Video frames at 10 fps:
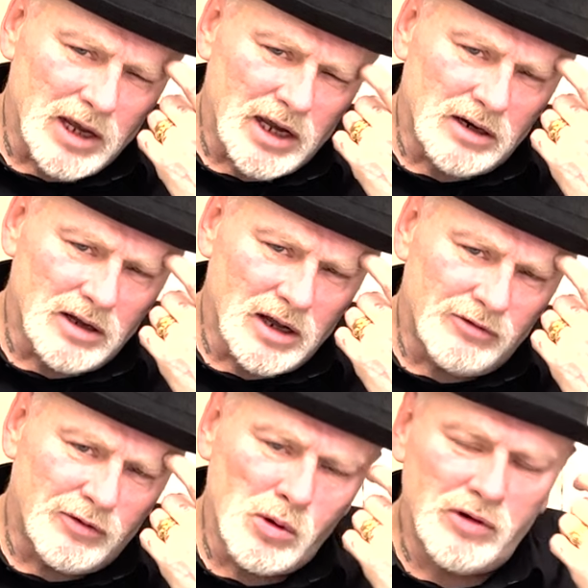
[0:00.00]
getting
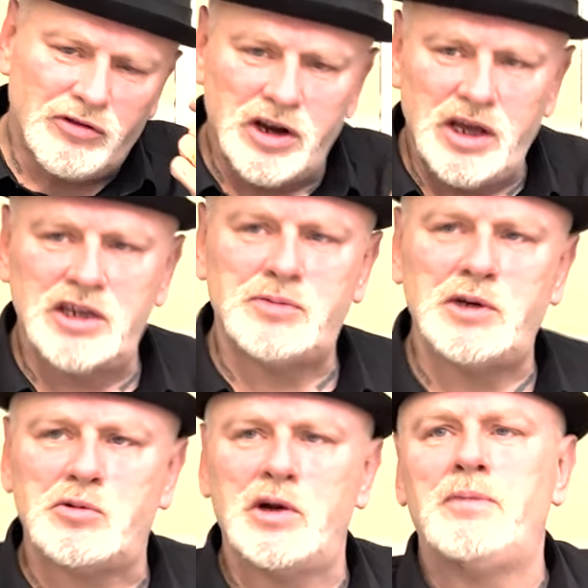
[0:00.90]
43 years
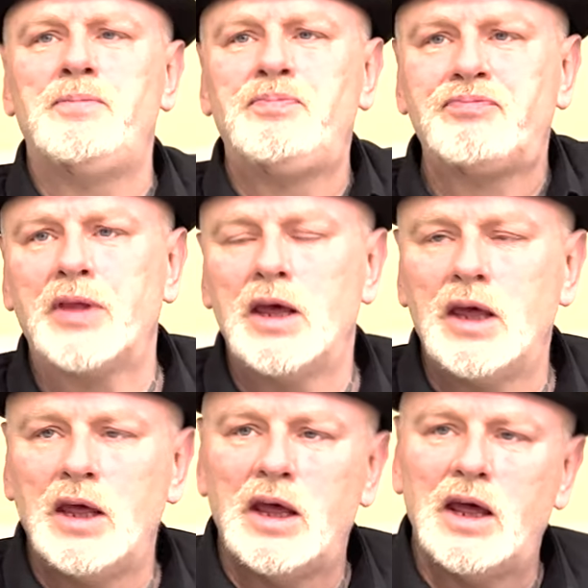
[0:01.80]
between them.
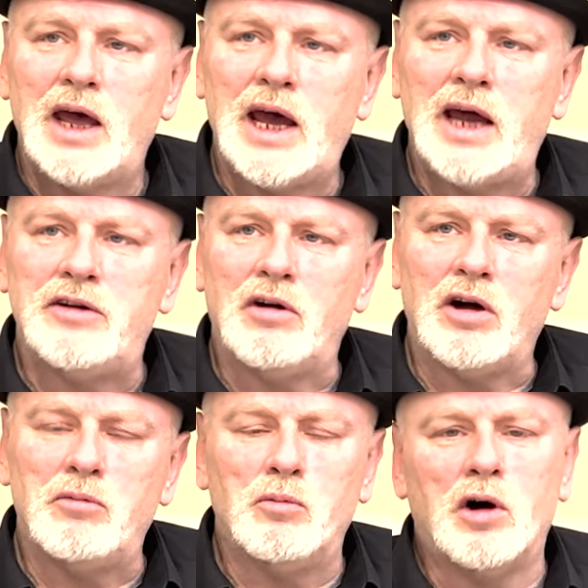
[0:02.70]
And
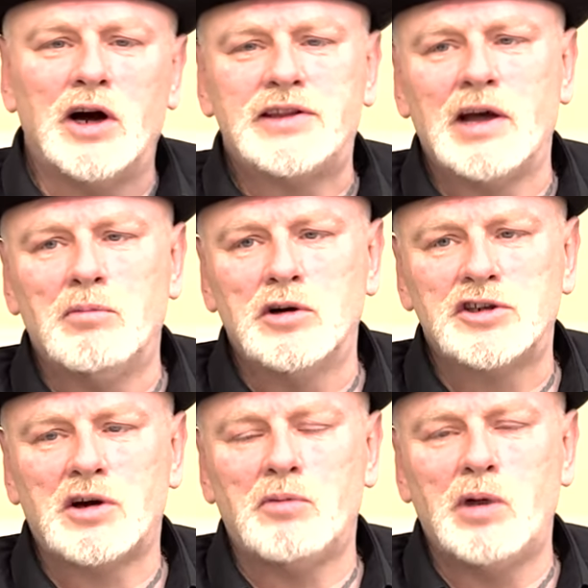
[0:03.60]
what I'd done
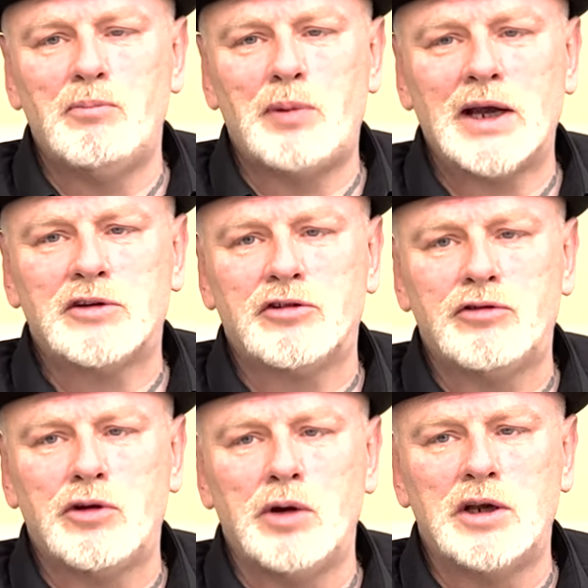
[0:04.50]
was I went back to
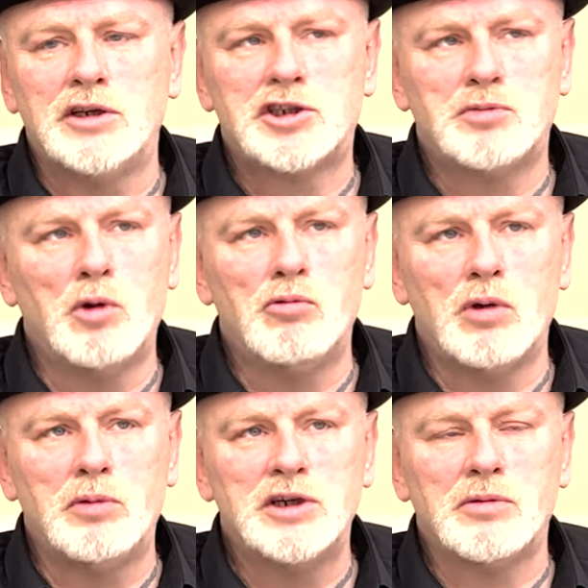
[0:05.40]
doing small
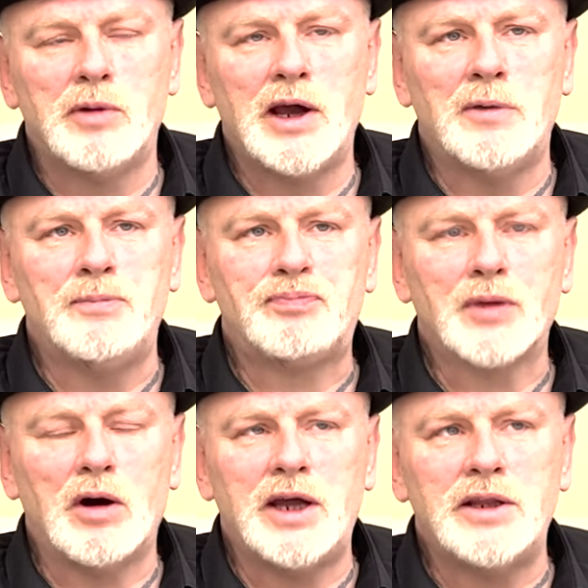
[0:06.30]
robberies on my own.
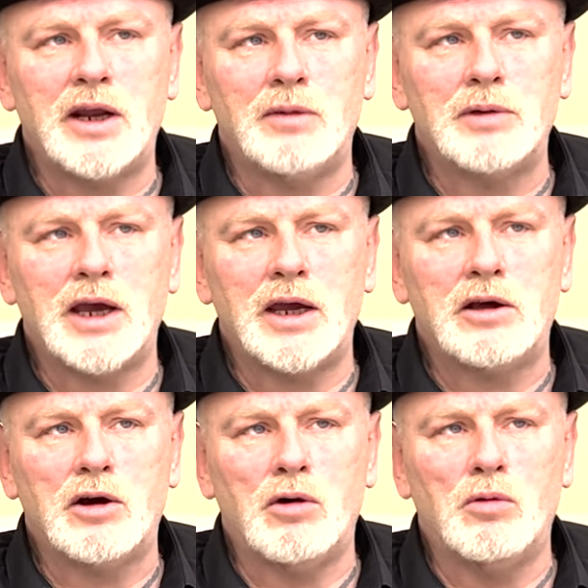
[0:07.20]
I ended up
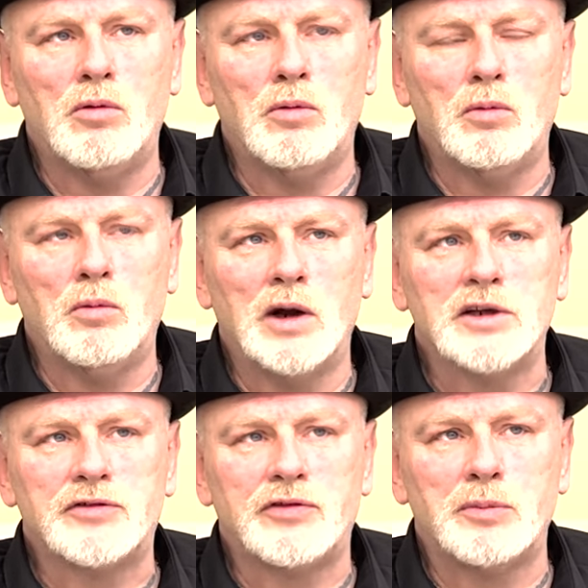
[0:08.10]
getting caught
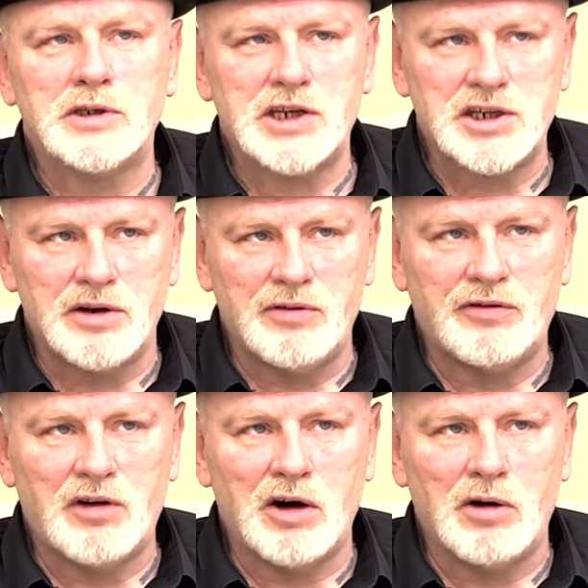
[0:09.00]
once for possession of a
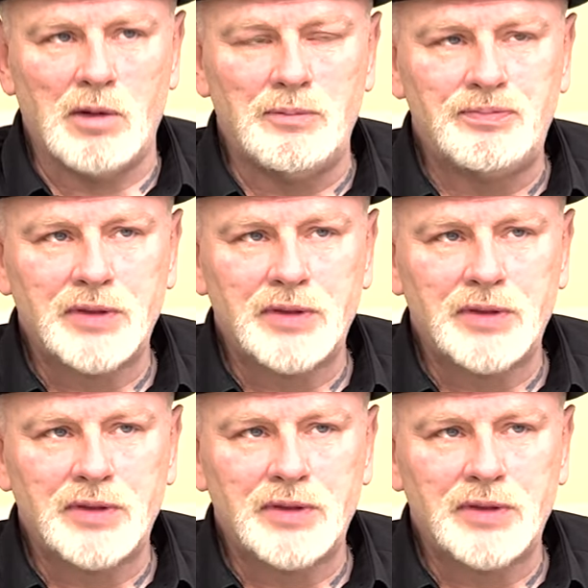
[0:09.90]
firearm